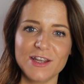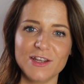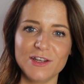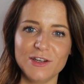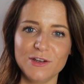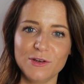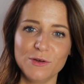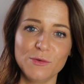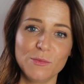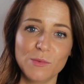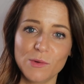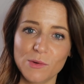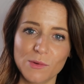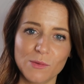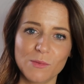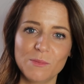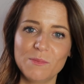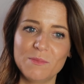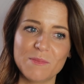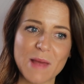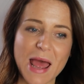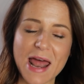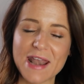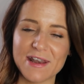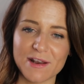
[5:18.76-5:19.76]
you
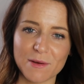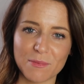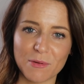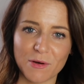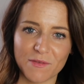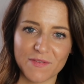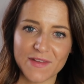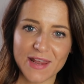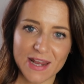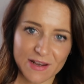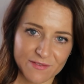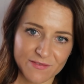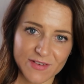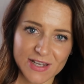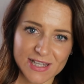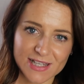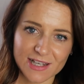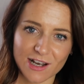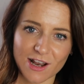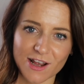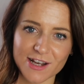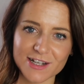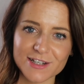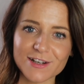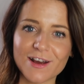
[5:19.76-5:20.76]
will end up on the
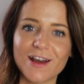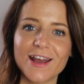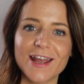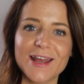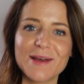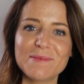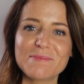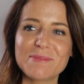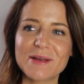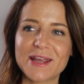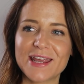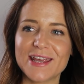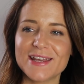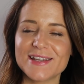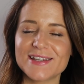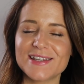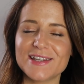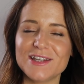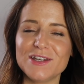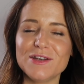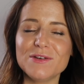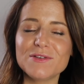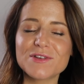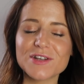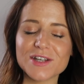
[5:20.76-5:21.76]
Invisalign diet because
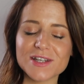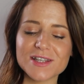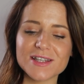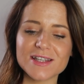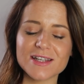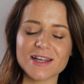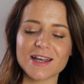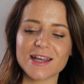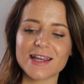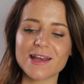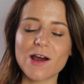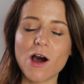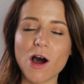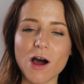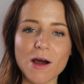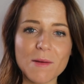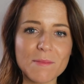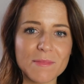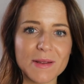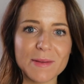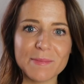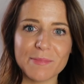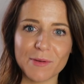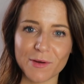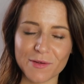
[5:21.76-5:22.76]
you just
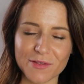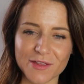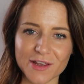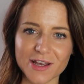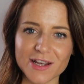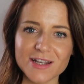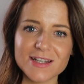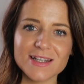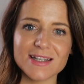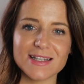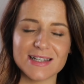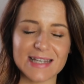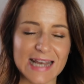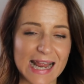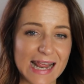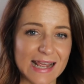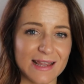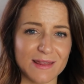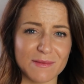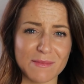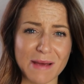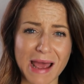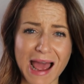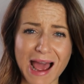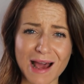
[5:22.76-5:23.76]
can't be bothered to
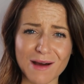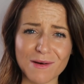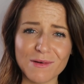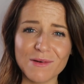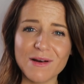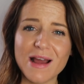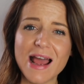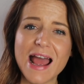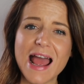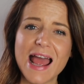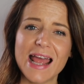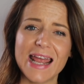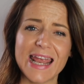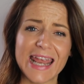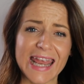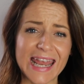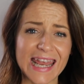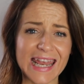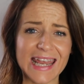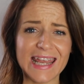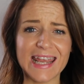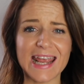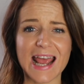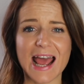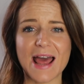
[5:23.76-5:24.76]
take them out,
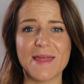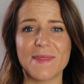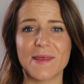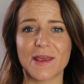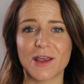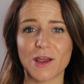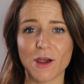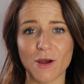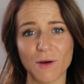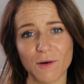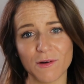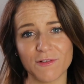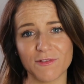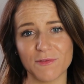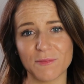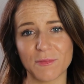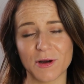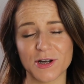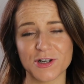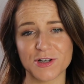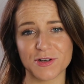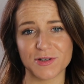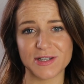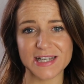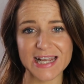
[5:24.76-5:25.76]
eat, and then go off and
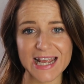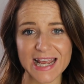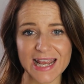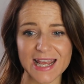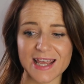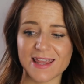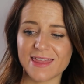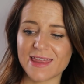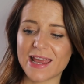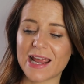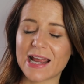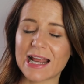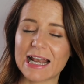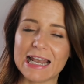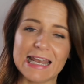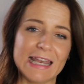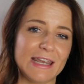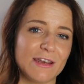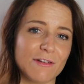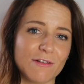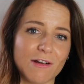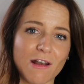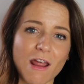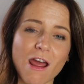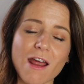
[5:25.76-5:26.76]
brush your teeth and
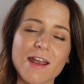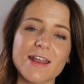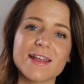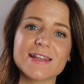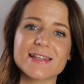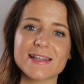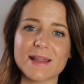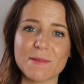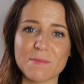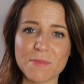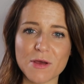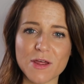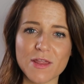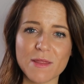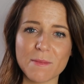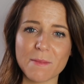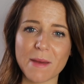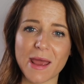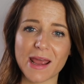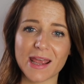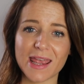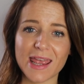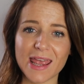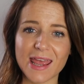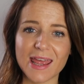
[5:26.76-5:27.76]
clean your aligners and put them
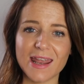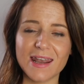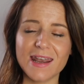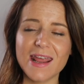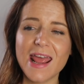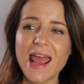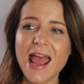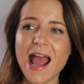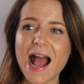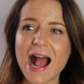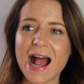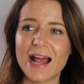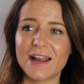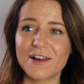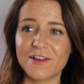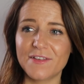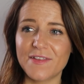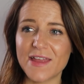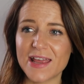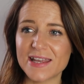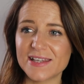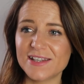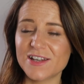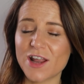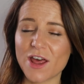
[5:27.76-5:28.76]
back in. And
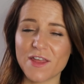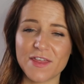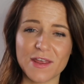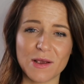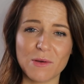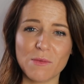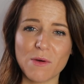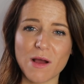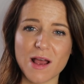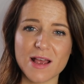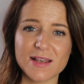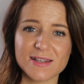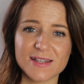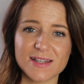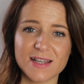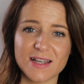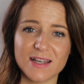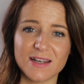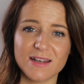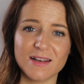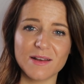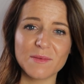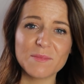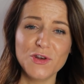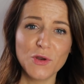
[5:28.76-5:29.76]
there's nothing worse
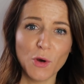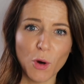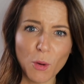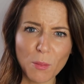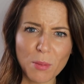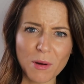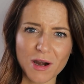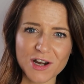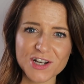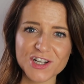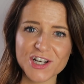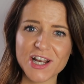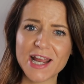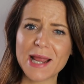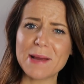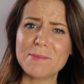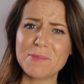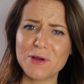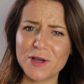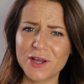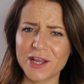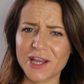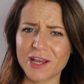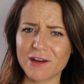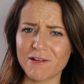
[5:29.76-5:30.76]
than not brushing and
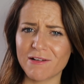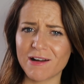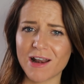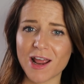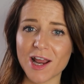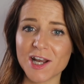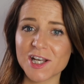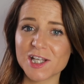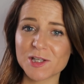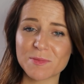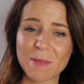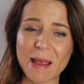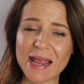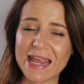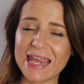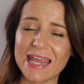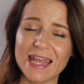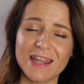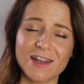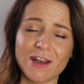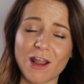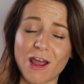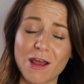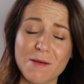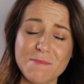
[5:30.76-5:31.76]
putting your aligners back
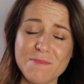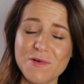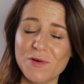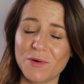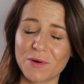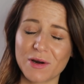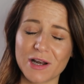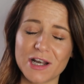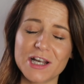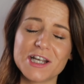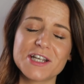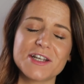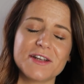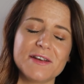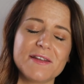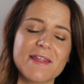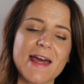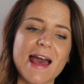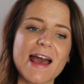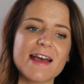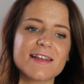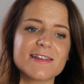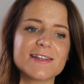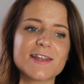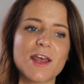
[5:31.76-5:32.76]
in. Like, I'm not going to do
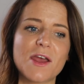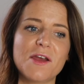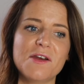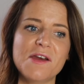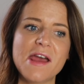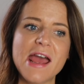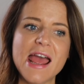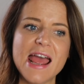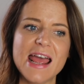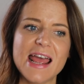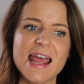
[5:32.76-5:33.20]
that. So